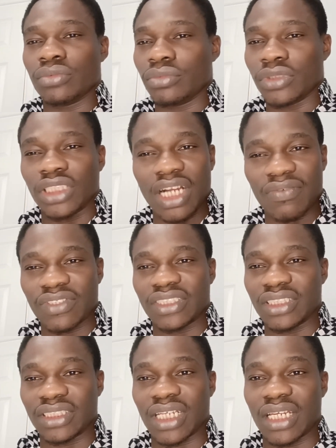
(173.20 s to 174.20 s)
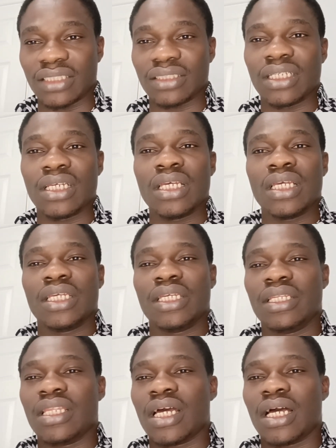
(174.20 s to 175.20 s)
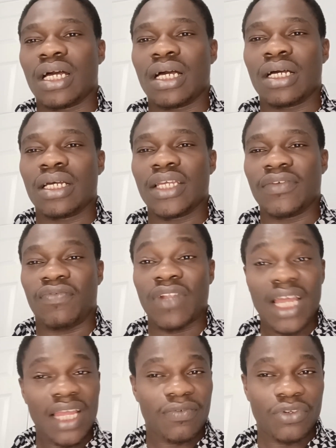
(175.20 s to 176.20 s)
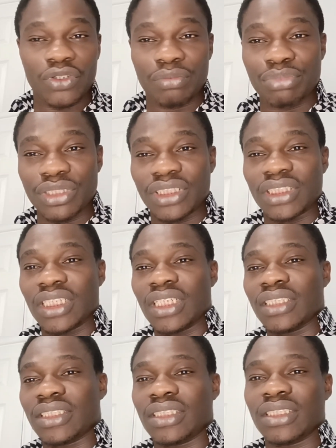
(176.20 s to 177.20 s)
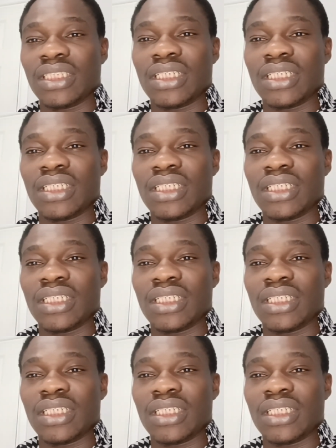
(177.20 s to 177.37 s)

graphic design, either a flyer for your business,